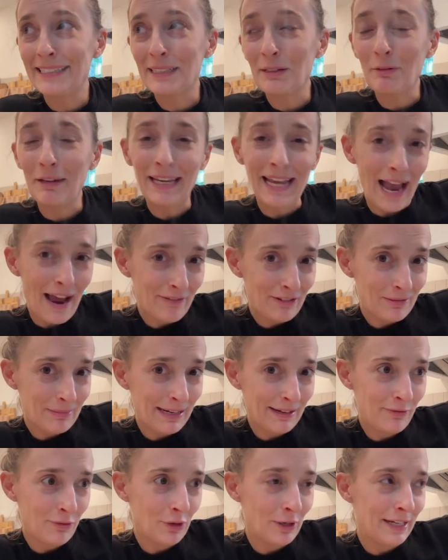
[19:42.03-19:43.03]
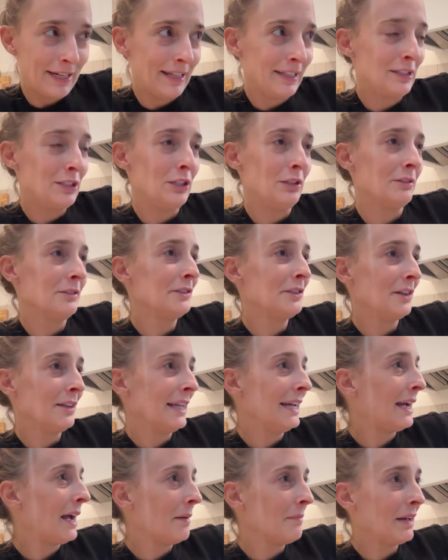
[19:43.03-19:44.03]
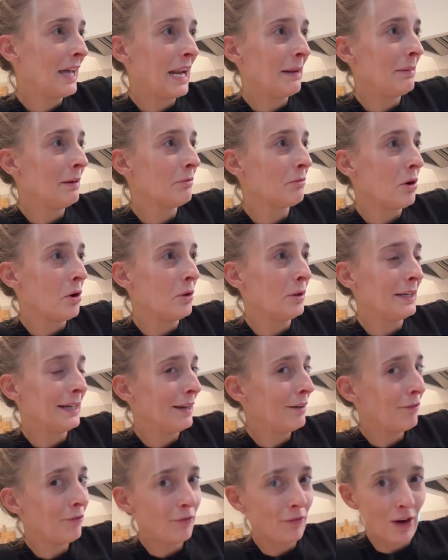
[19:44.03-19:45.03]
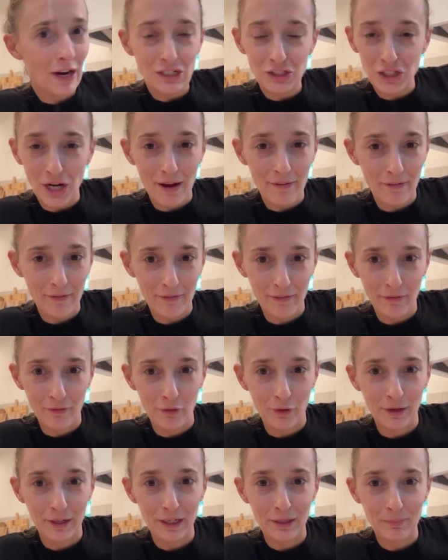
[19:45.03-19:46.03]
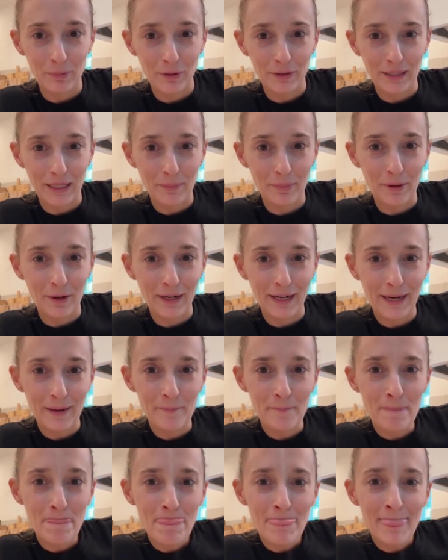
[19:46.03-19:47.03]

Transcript: the week after my 40th too. So like I'm gonna be rolling in fresh off of a 40th birthday party.